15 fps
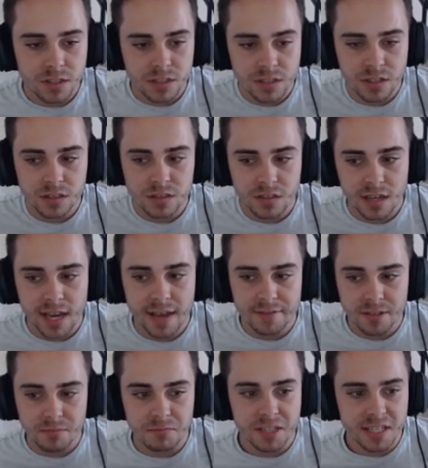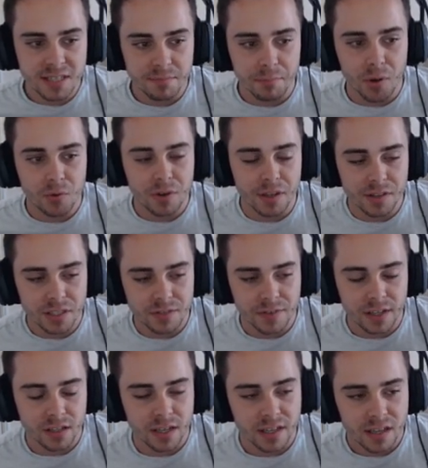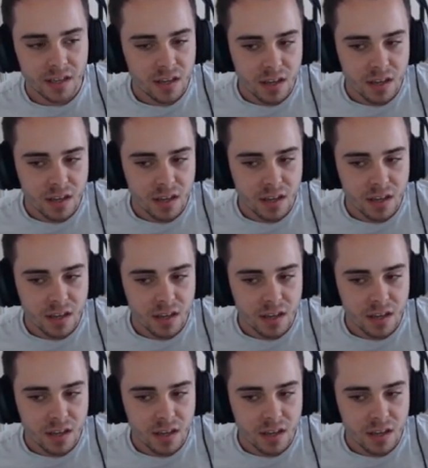to, to have some decent bulk in this thing like